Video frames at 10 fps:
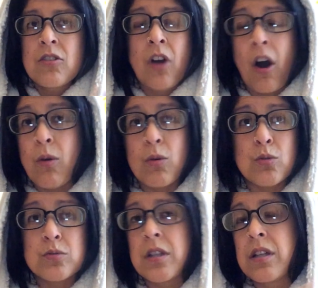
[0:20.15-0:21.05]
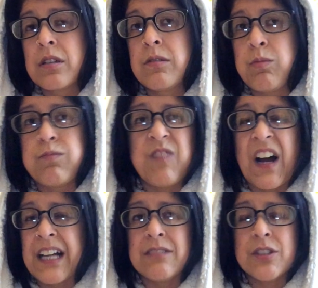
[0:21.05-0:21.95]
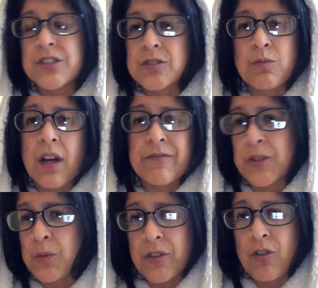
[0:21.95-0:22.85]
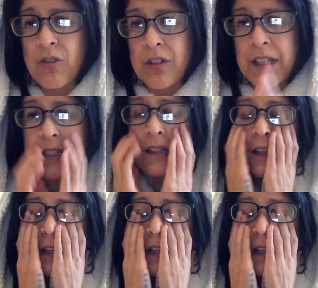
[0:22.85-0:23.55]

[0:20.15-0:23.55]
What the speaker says: cold, virus, whatever you want to call it,